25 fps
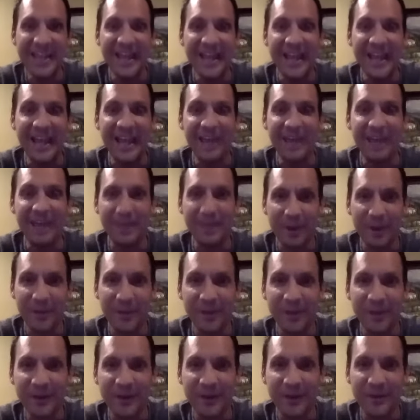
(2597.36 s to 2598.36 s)
and my mom
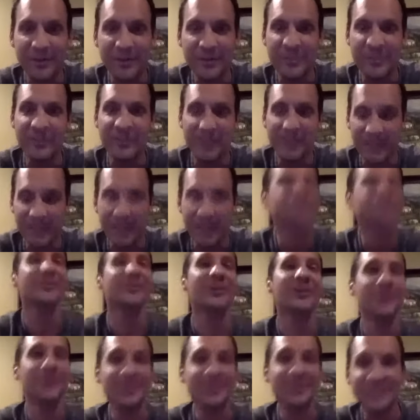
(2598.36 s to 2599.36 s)
calls me. She's like, "How's it
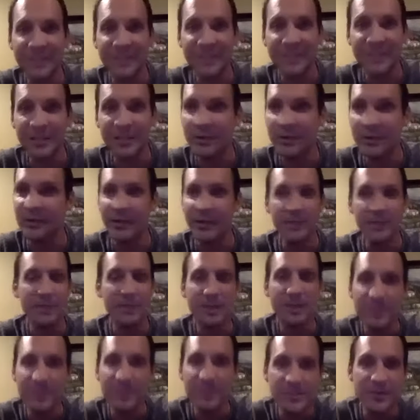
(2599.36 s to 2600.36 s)
going, son?" I go, "Great,
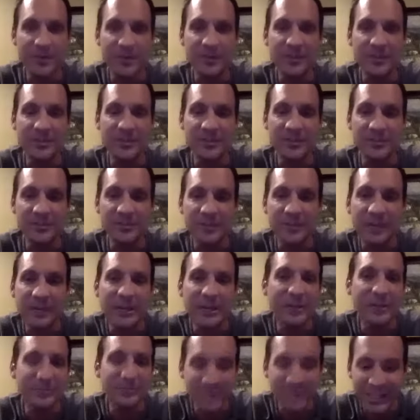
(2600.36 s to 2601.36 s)
mom. What's going on?" She goes,
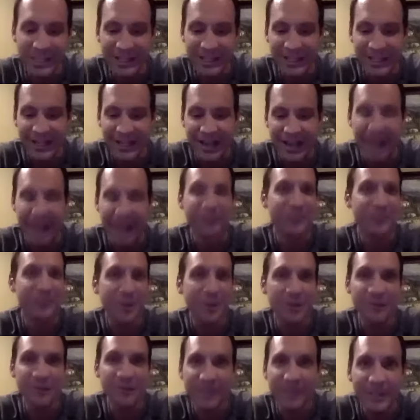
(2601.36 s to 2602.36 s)
"Well, I saw
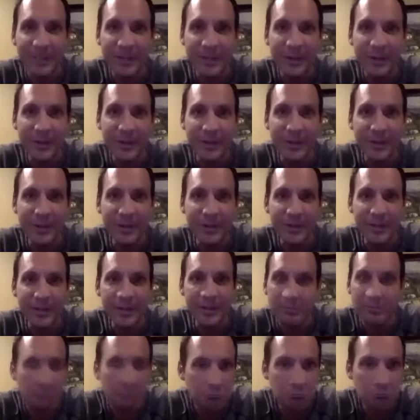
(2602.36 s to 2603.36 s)
the video," and I'm like,
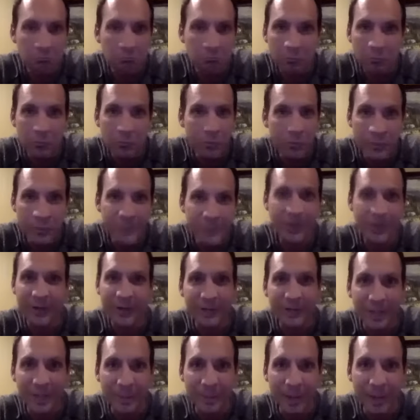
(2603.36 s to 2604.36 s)
"What are you
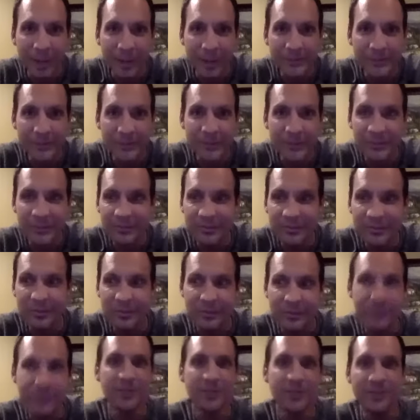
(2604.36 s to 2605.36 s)
talking about?" She goes, "Well,
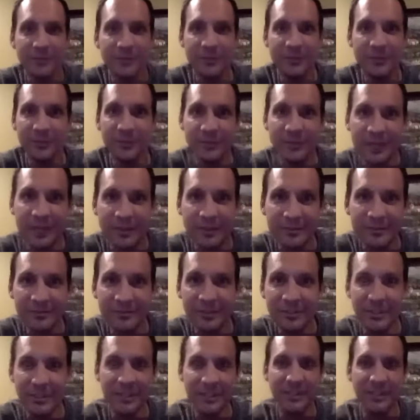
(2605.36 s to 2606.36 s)
the video of you down
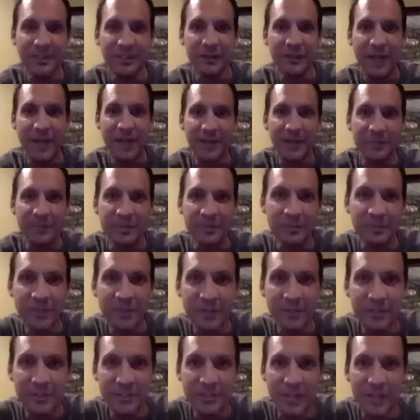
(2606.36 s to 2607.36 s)
with getting your half a million
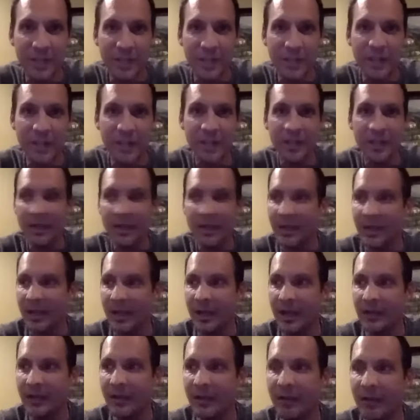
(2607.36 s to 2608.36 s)
dollar check."
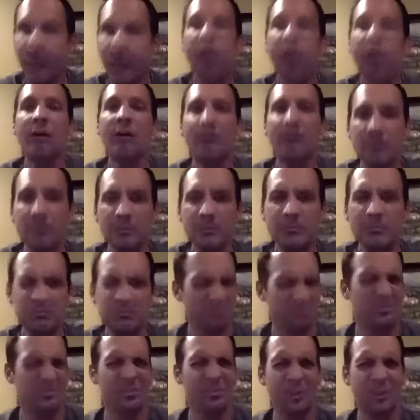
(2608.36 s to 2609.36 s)
And I go, "Oh,
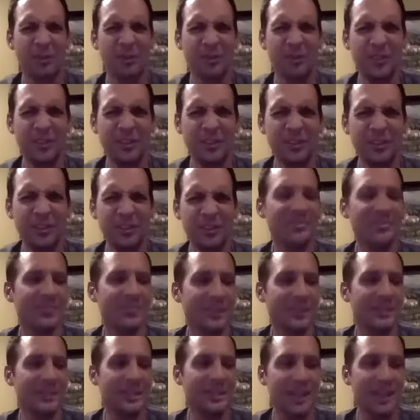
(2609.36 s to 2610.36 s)
you saw a video?" And she's
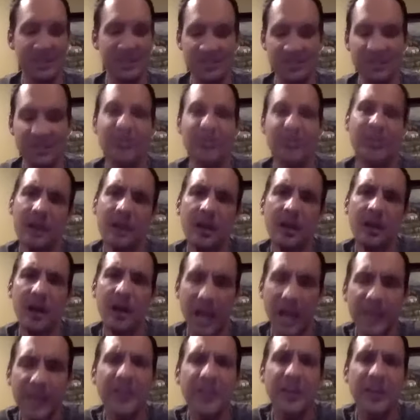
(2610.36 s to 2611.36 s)
like, "Yeah." And she goes,
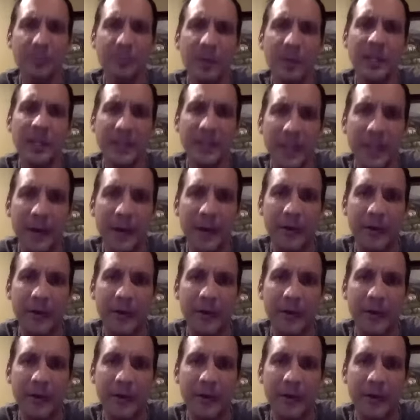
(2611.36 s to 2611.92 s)
I think I'm ready now.